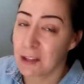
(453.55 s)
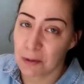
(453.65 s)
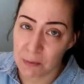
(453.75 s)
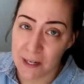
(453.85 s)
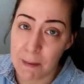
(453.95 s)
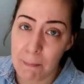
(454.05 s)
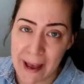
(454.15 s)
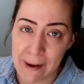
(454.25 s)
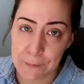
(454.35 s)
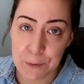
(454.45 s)
the three
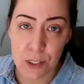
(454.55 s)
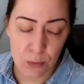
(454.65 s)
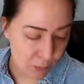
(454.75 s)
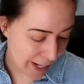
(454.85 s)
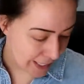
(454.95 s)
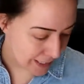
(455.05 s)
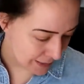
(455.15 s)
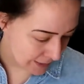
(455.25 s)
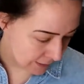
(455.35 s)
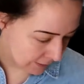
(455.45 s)
pound
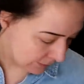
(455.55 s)
rate.